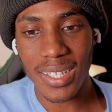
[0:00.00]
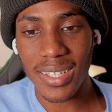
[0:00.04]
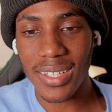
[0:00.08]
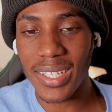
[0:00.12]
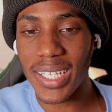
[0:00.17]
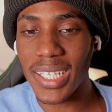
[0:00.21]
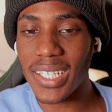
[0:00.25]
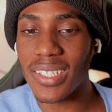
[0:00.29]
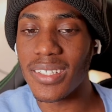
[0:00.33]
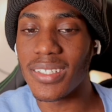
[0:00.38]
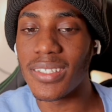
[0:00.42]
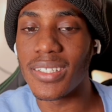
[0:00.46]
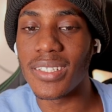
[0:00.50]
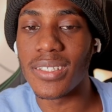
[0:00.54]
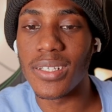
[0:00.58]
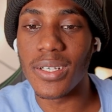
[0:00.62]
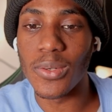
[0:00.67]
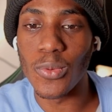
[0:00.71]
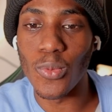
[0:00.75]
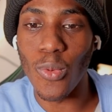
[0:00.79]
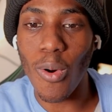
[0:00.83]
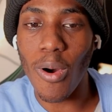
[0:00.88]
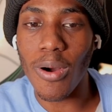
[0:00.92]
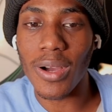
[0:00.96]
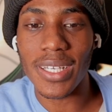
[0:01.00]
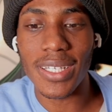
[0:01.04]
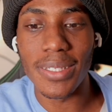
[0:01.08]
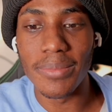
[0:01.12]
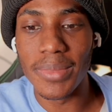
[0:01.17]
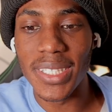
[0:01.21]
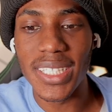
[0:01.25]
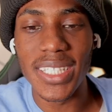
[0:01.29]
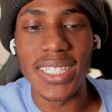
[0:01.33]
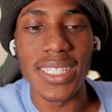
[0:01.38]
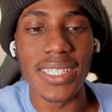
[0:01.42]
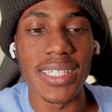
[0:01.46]
they could walk
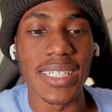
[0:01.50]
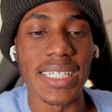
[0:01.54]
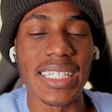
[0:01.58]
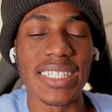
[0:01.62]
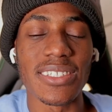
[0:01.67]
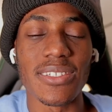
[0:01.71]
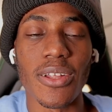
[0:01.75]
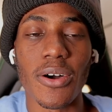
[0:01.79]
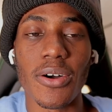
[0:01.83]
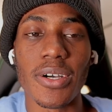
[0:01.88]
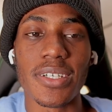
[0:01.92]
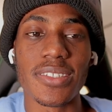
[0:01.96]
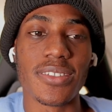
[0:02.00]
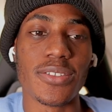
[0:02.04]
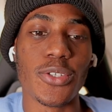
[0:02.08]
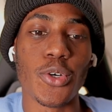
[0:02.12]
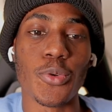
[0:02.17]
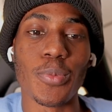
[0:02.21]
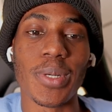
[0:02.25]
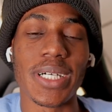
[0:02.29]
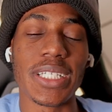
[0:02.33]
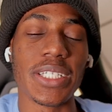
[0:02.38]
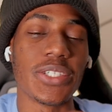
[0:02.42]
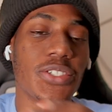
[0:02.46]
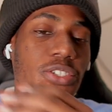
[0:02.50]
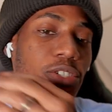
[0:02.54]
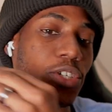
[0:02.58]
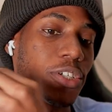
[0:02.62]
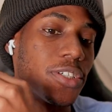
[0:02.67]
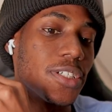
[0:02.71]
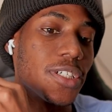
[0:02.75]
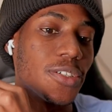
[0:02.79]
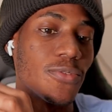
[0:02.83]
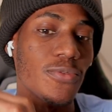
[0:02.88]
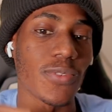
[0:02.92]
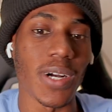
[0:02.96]
immediately as long as nobody's
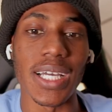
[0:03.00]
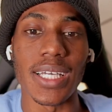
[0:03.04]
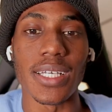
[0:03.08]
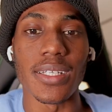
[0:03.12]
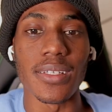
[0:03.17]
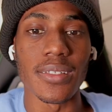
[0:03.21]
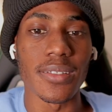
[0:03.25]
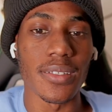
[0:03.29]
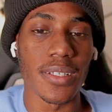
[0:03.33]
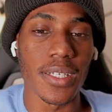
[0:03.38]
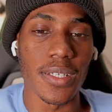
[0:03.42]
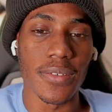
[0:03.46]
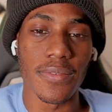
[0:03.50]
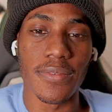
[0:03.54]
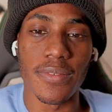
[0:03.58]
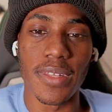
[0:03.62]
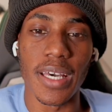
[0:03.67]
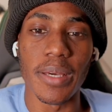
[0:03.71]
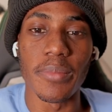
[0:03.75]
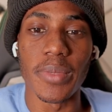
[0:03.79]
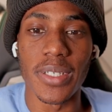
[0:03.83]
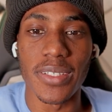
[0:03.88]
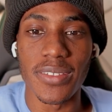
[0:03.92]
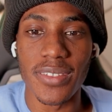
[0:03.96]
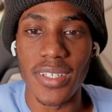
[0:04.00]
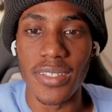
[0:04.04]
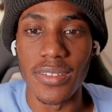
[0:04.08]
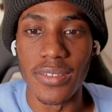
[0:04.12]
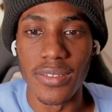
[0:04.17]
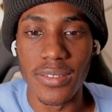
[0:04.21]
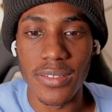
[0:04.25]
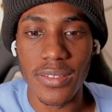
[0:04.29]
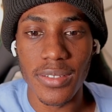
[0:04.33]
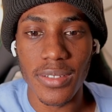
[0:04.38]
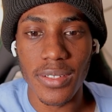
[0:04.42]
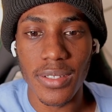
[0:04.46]
turning right, if that makes
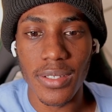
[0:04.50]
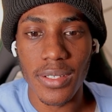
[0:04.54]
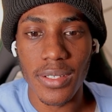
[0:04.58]
sense.